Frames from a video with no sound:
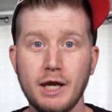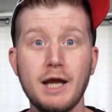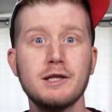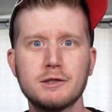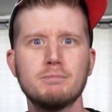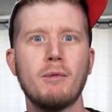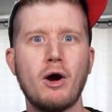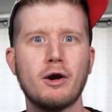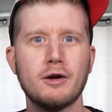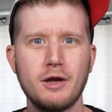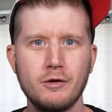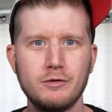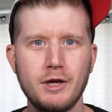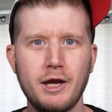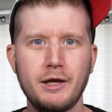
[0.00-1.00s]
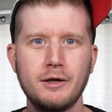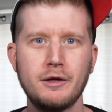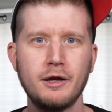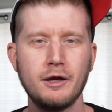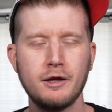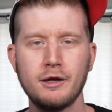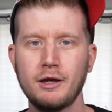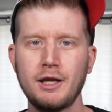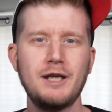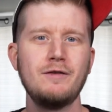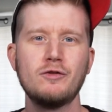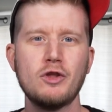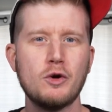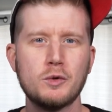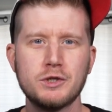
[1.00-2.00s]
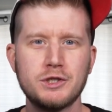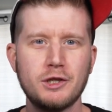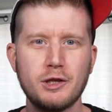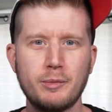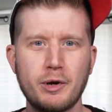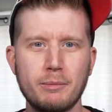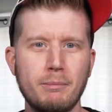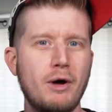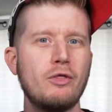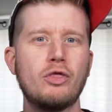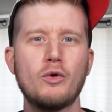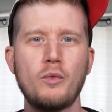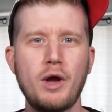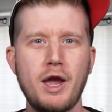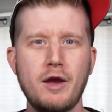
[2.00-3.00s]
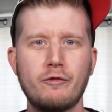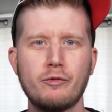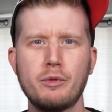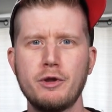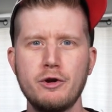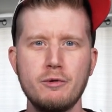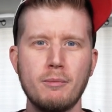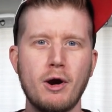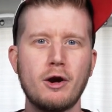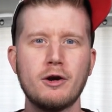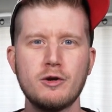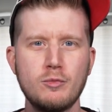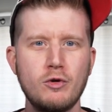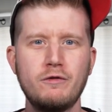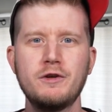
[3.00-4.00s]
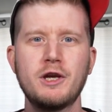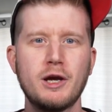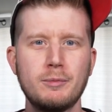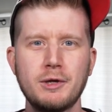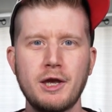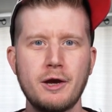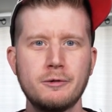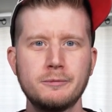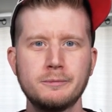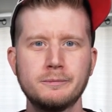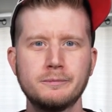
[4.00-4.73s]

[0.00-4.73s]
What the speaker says: It's Mario Day, and even though we're still about a month away from the new Mario movie coming out,